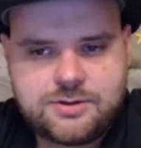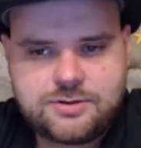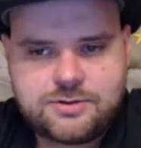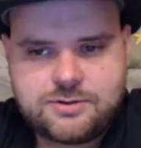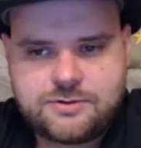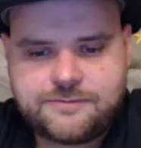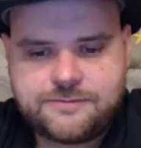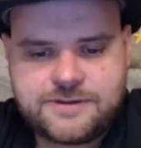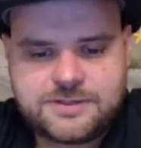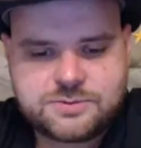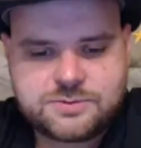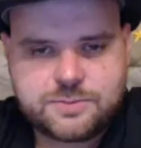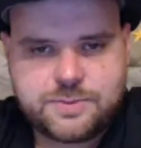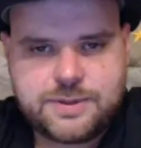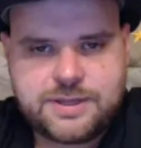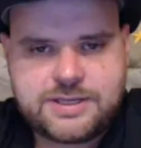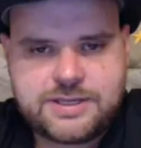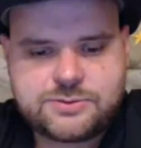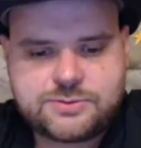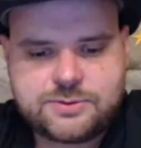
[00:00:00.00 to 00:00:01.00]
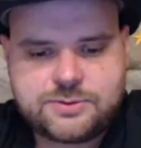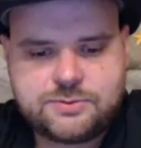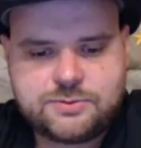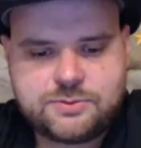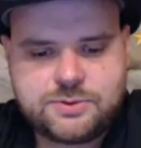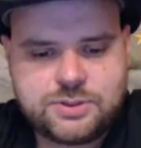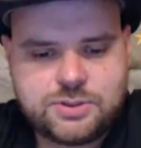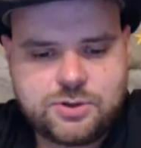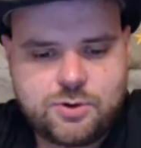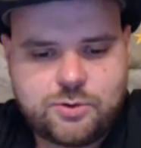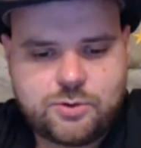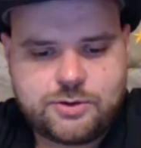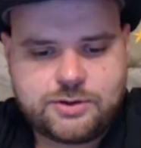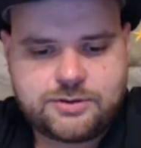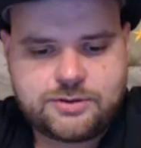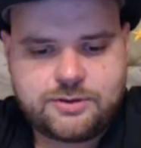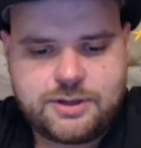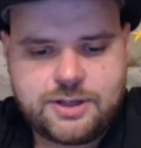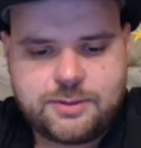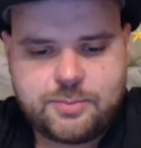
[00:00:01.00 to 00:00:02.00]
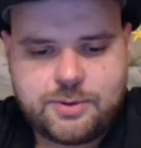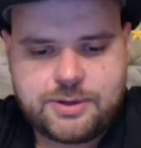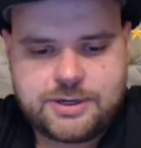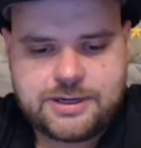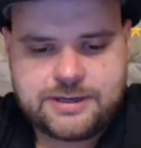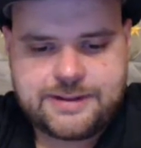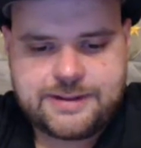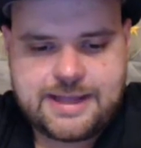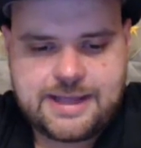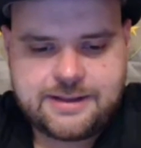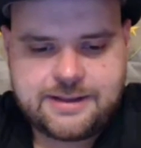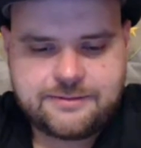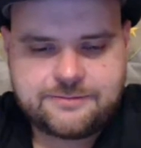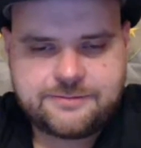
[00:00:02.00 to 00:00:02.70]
the Facebook page, you can go click the like button on that,